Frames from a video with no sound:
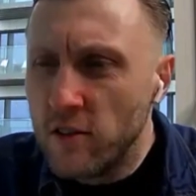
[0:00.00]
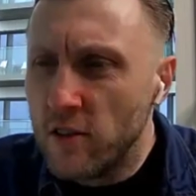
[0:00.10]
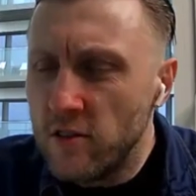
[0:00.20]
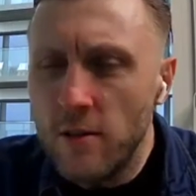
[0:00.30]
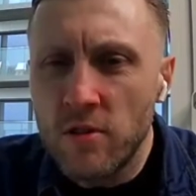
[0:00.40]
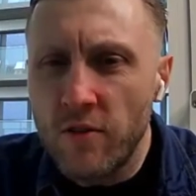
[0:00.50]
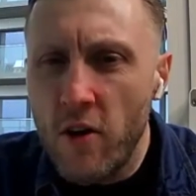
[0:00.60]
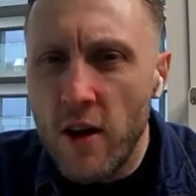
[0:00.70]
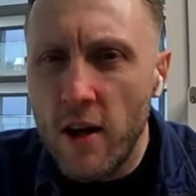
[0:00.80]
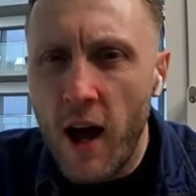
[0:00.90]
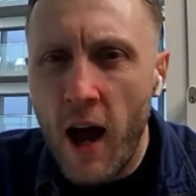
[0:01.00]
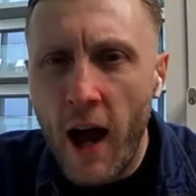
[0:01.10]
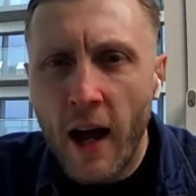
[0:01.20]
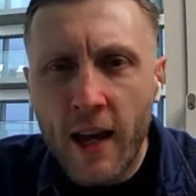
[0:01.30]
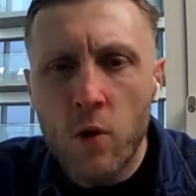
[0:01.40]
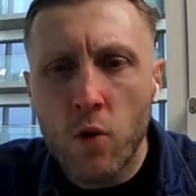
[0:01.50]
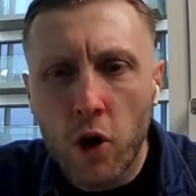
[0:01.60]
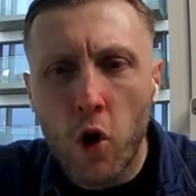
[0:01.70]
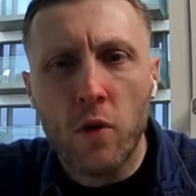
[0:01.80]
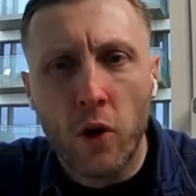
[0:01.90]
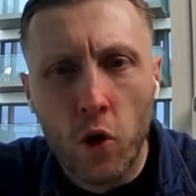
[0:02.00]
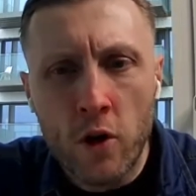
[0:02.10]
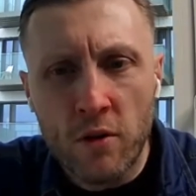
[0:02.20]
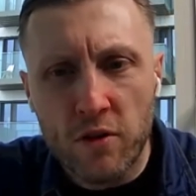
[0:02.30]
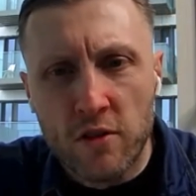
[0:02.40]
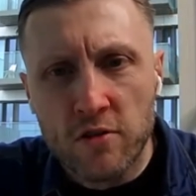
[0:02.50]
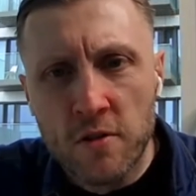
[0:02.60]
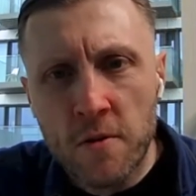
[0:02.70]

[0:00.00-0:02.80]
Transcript: Because it seems a very I, I can't work out where they're going with this.